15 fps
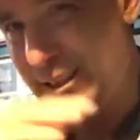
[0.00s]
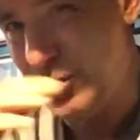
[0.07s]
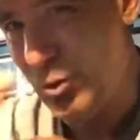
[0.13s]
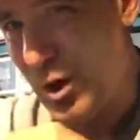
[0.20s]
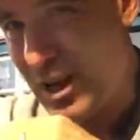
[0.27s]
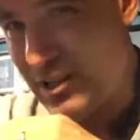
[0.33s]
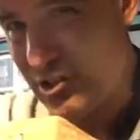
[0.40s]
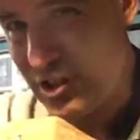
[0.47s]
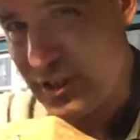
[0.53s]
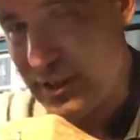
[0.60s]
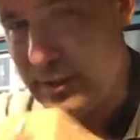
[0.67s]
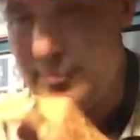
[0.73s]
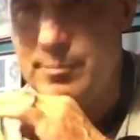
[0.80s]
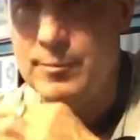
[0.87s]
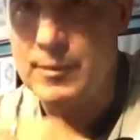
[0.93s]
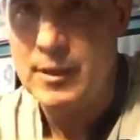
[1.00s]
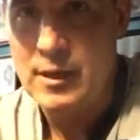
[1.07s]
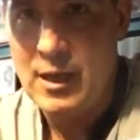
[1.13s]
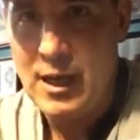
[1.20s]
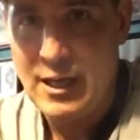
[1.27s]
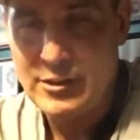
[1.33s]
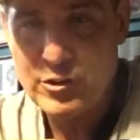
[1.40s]
you watch him,
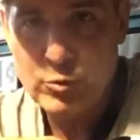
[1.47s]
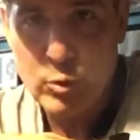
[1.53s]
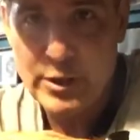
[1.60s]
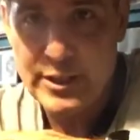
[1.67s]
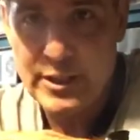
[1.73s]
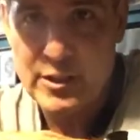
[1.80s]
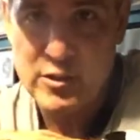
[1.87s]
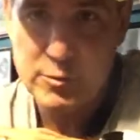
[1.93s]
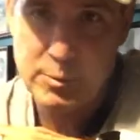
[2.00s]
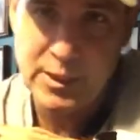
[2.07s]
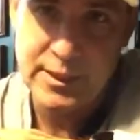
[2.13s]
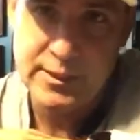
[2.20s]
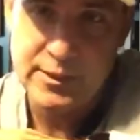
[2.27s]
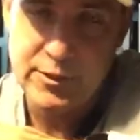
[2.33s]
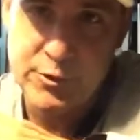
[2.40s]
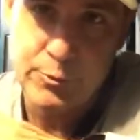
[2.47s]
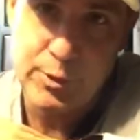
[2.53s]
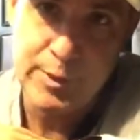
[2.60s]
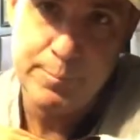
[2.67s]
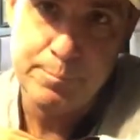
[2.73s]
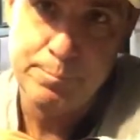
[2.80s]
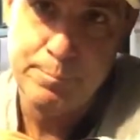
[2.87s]
I just want to explain the
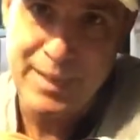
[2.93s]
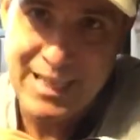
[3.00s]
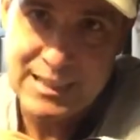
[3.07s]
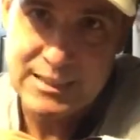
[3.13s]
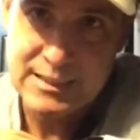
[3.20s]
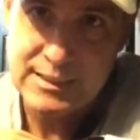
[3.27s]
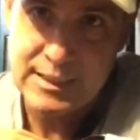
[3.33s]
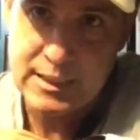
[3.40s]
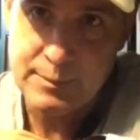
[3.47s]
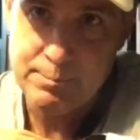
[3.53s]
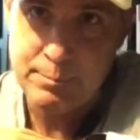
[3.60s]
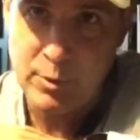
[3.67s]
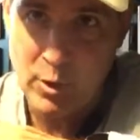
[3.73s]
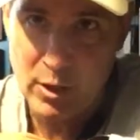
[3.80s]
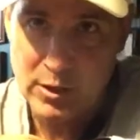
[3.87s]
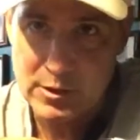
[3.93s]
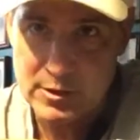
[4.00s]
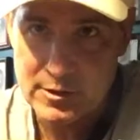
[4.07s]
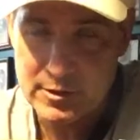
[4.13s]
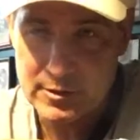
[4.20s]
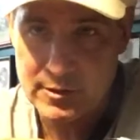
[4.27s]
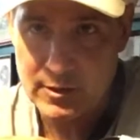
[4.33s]
three basic
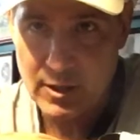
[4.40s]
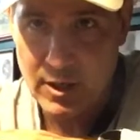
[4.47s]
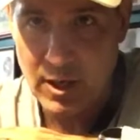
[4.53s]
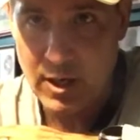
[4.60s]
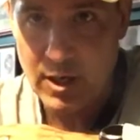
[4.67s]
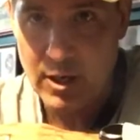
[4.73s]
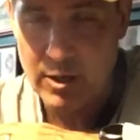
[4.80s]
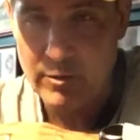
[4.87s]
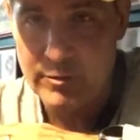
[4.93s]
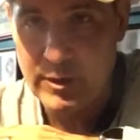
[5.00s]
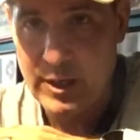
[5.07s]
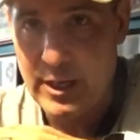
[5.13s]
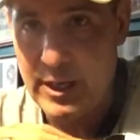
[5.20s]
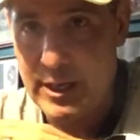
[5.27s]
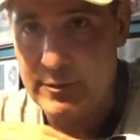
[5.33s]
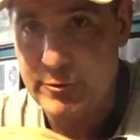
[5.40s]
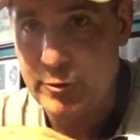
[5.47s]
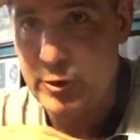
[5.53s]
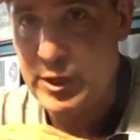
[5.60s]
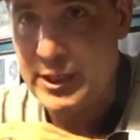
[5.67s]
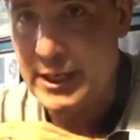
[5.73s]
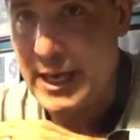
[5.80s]
parts of
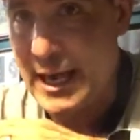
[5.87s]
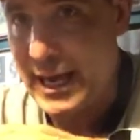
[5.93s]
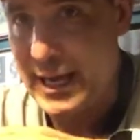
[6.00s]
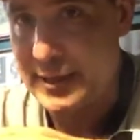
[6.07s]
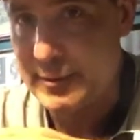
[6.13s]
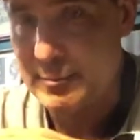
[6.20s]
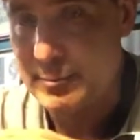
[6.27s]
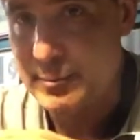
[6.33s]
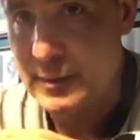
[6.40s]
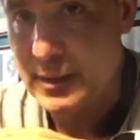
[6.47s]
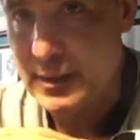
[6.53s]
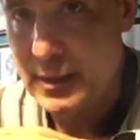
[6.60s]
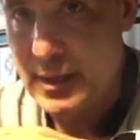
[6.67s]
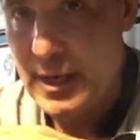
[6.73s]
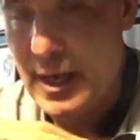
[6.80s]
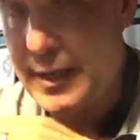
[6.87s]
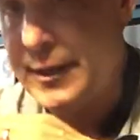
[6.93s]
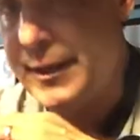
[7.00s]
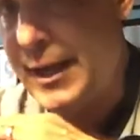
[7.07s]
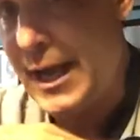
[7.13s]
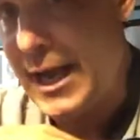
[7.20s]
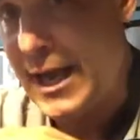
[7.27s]
every atom. And
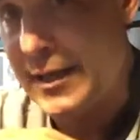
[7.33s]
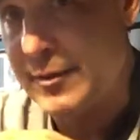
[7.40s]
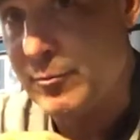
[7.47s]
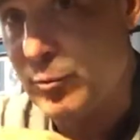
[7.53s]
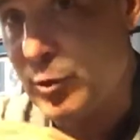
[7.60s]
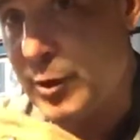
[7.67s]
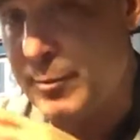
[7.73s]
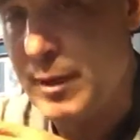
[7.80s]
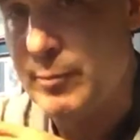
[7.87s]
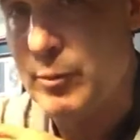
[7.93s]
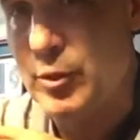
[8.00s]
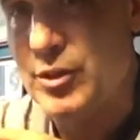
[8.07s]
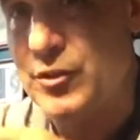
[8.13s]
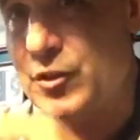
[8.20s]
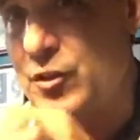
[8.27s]
an atom, remember, is